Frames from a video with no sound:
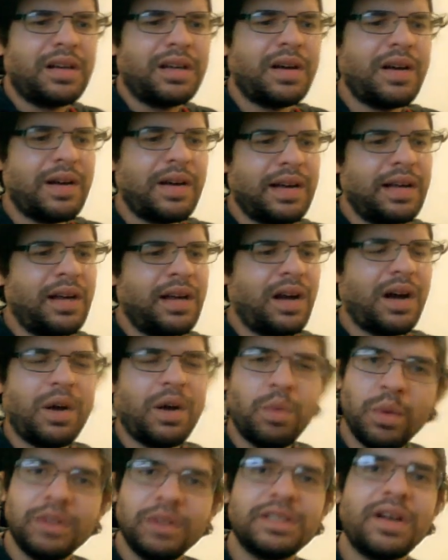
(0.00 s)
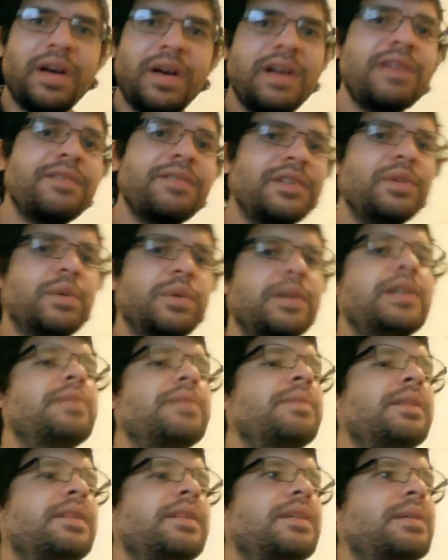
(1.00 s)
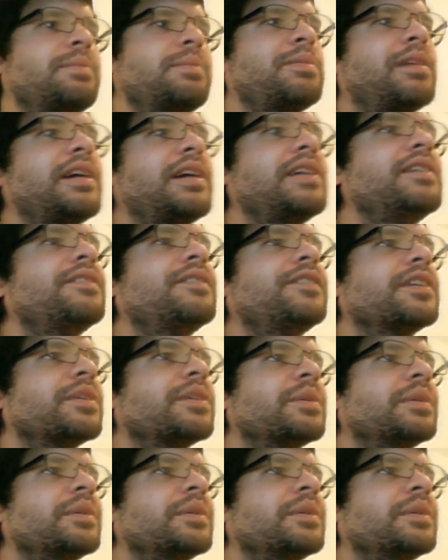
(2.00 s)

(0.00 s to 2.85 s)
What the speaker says: I was kind of annoyed, but then I prayed for you,